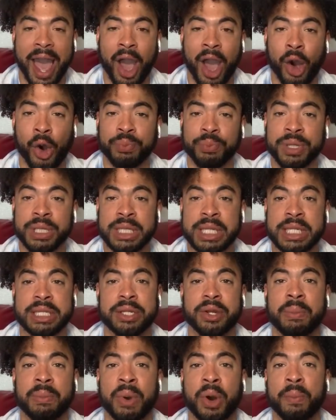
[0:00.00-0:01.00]
hope this isn't
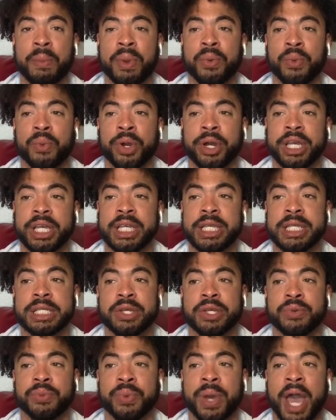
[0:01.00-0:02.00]
a moment where
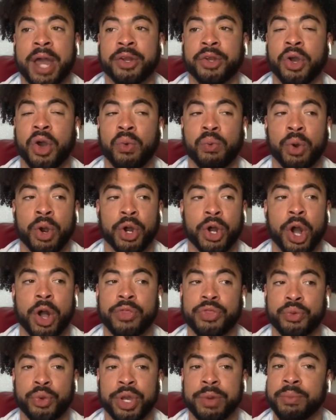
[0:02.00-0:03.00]
Issa had to go work on
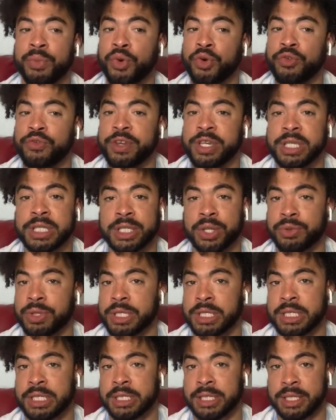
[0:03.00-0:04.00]
3 movies, so
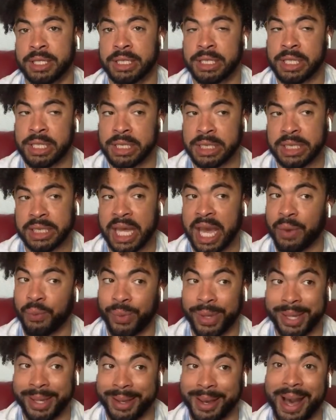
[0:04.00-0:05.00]
this is the season that
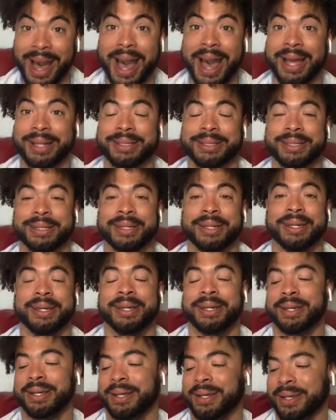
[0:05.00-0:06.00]
we got.
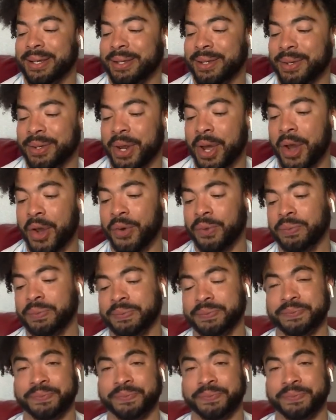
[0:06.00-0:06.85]
You know,